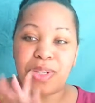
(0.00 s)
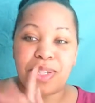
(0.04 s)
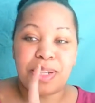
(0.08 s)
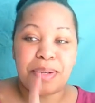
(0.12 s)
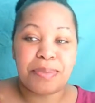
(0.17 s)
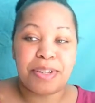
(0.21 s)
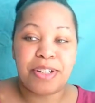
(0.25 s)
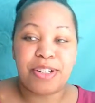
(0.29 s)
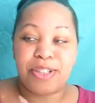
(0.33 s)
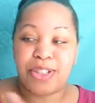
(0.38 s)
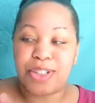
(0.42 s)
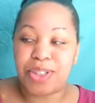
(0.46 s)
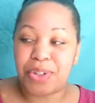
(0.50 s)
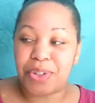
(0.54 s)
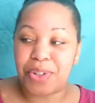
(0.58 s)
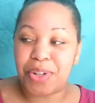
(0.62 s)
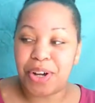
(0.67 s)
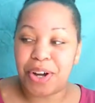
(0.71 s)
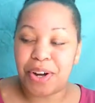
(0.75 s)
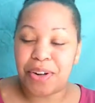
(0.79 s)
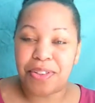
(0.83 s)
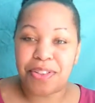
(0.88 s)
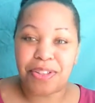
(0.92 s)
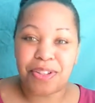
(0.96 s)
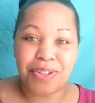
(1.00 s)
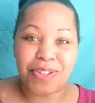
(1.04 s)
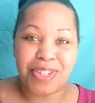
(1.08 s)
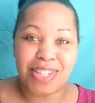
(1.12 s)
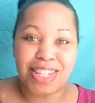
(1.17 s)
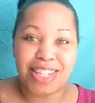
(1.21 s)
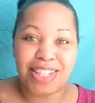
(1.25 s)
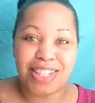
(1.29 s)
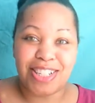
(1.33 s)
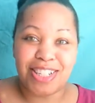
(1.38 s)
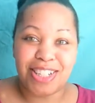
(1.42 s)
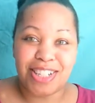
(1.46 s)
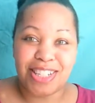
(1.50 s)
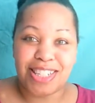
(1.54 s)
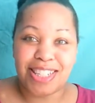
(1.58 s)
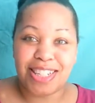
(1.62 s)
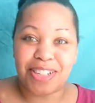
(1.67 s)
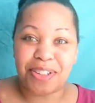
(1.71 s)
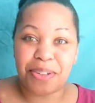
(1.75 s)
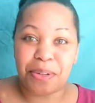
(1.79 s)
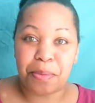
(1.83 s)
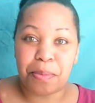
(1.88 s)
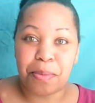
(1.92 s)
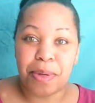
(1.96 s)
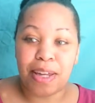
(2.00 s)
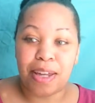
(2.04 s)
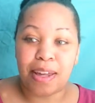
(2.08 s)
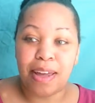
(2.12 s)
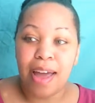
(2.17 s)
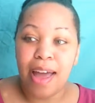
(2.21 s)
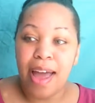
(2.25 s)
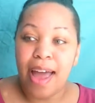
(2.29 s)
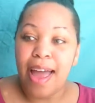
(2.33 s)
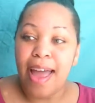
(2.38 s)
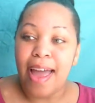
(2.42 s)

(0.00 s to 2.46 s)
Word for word: so I'm going to show y'all those in just a little bit.